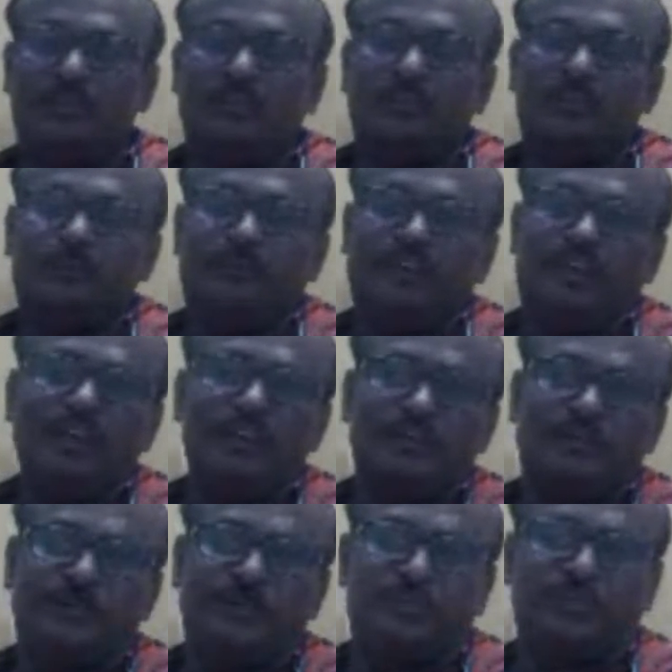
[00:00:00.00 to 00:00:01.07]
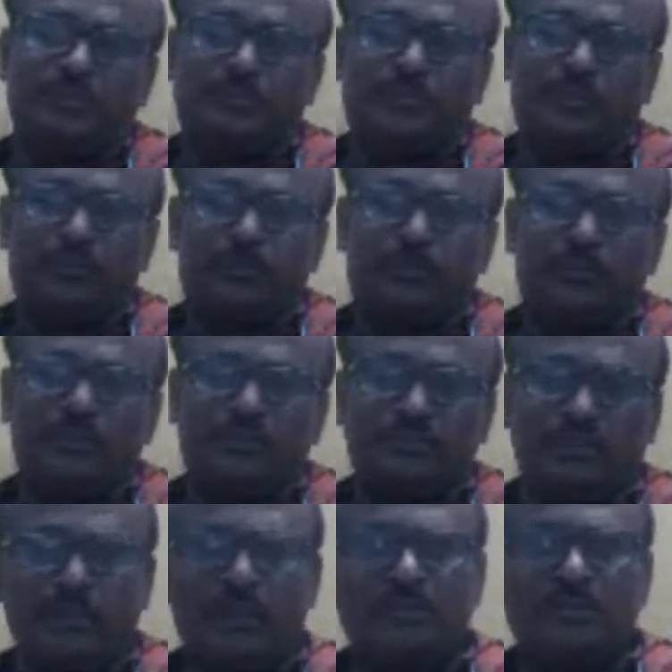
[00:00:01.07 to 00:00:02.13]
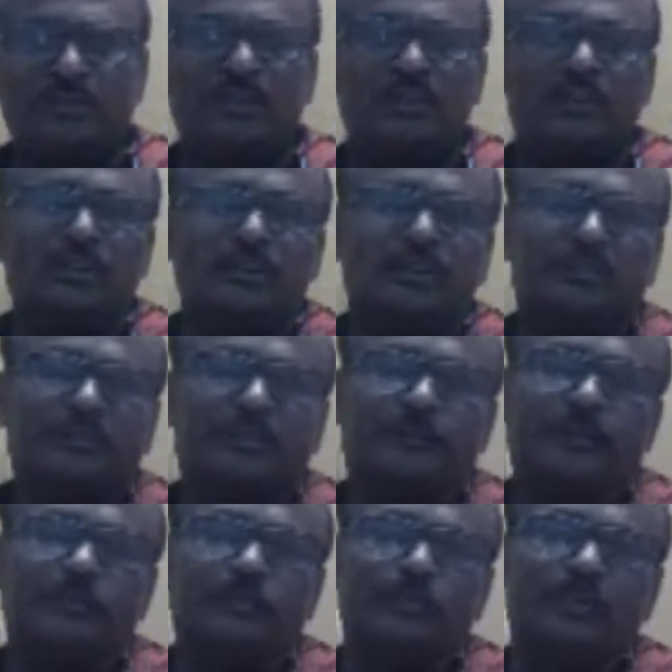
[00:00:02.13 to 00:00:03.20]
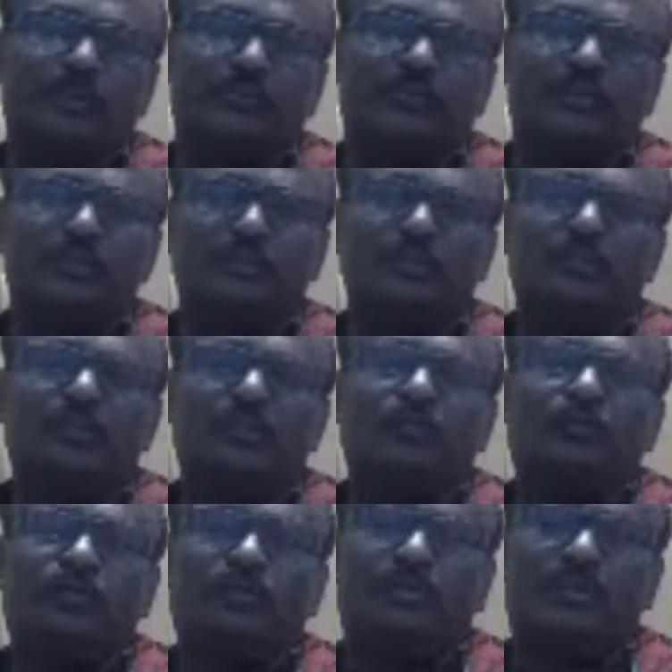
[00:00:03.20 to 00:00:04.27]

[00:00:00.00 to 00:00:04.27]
The last preceding population means the population which has